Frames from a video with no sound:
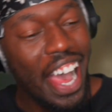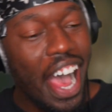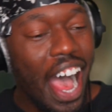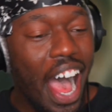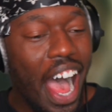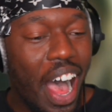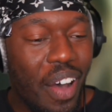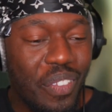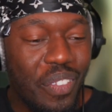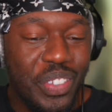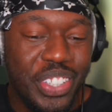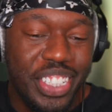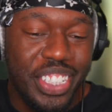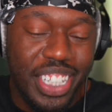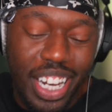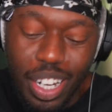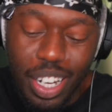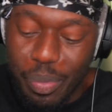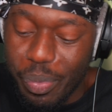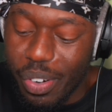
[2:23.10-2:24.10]
I'm
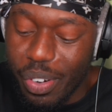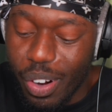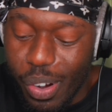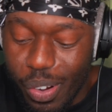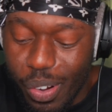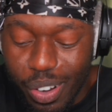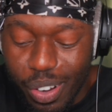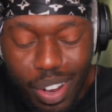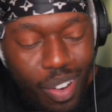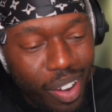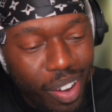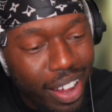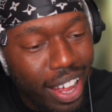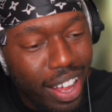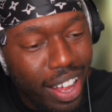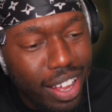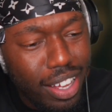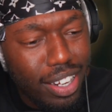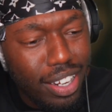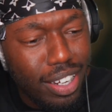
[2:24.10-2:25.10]
Jen, bro. Go
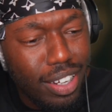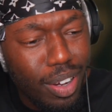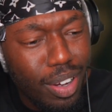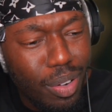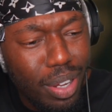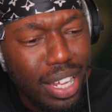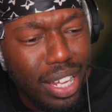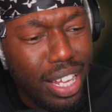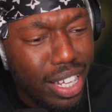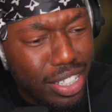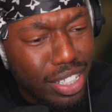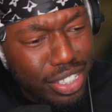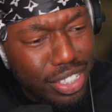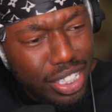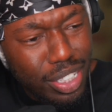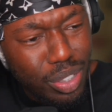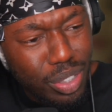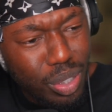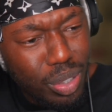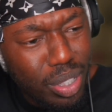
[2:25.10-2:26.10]
ahead,
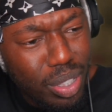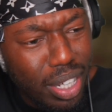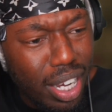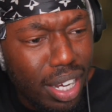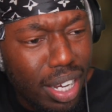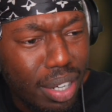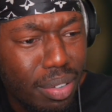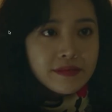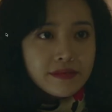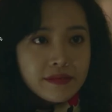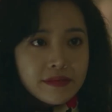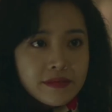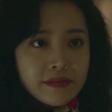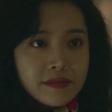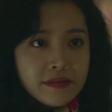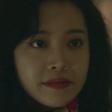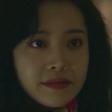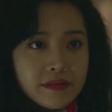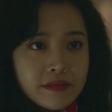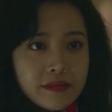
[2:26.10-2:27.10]
Jisoo. Yeah,
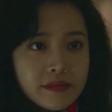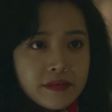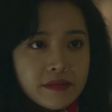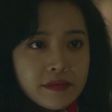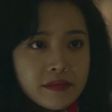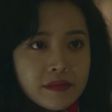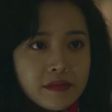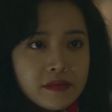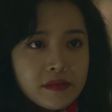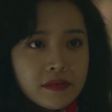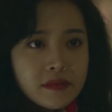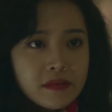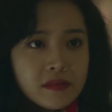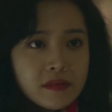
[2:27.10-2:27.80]
look at her